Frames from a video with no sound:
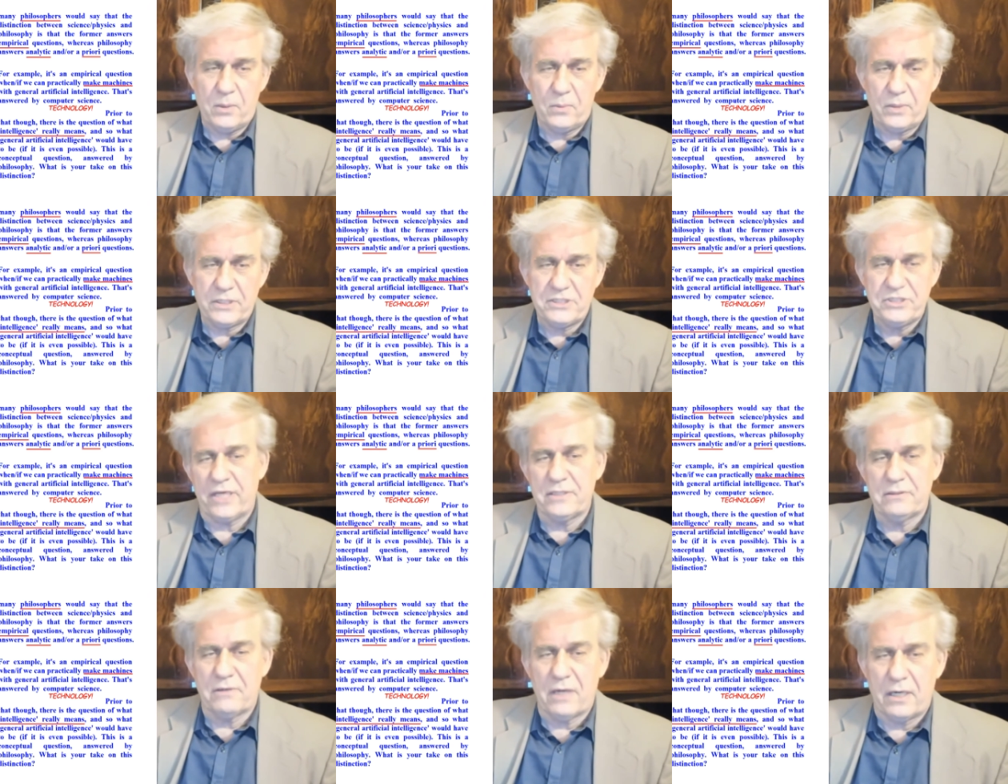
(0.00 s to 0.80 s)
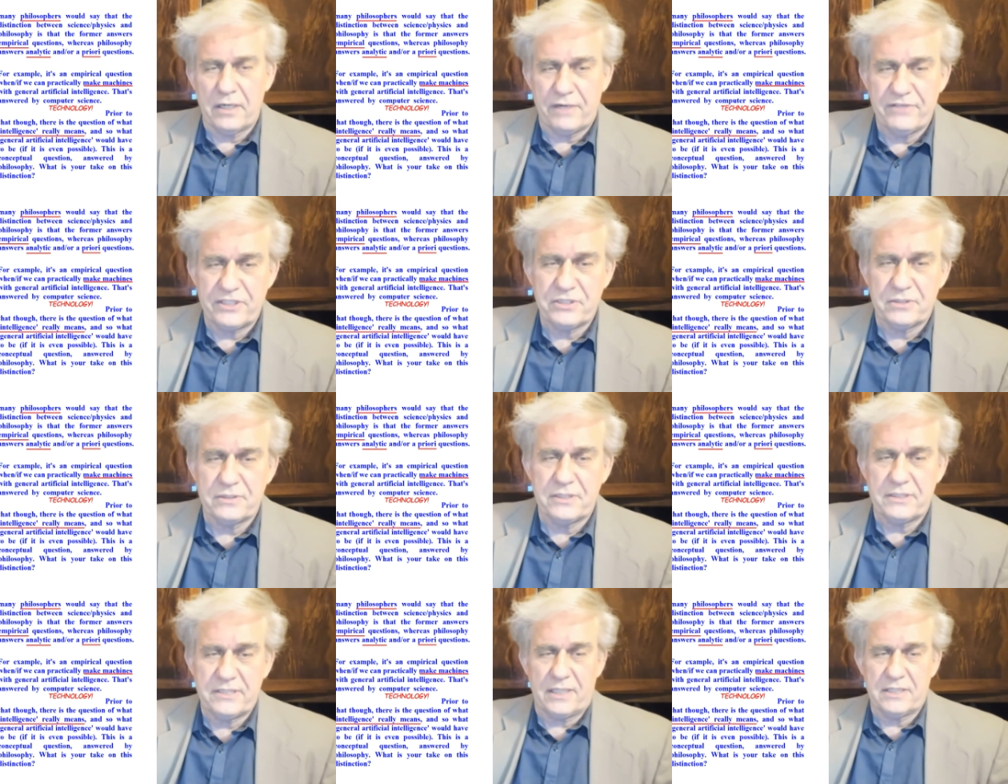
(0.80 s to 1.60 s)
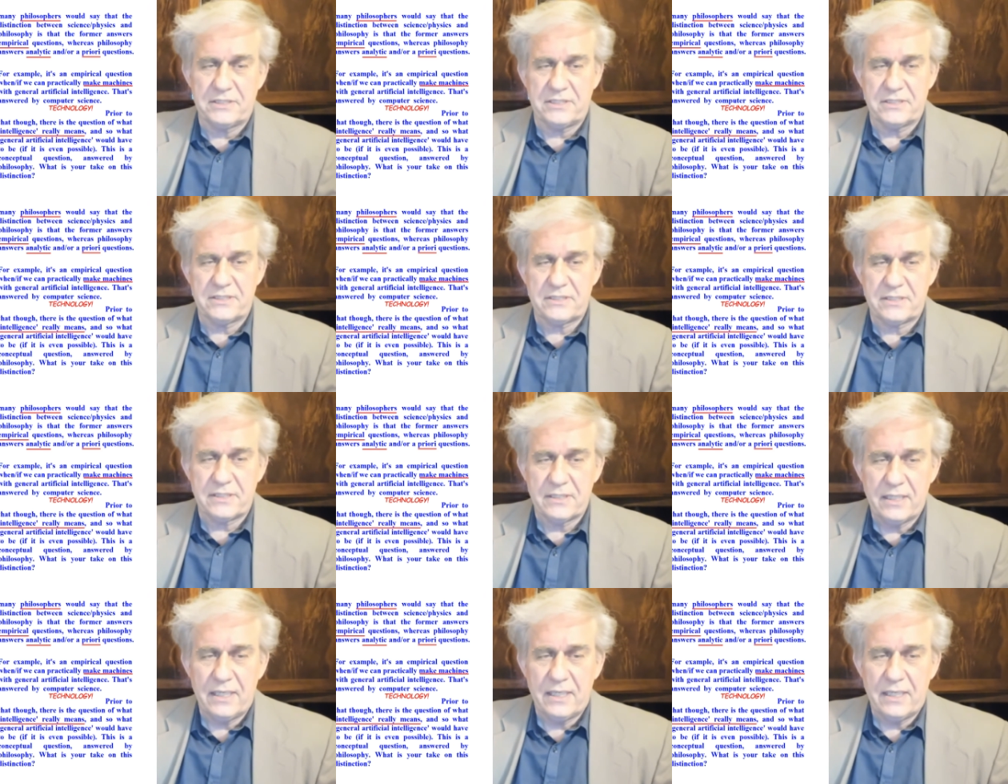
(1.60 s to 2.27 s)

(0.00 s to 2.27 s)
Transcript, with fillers: with general artificial intelligence,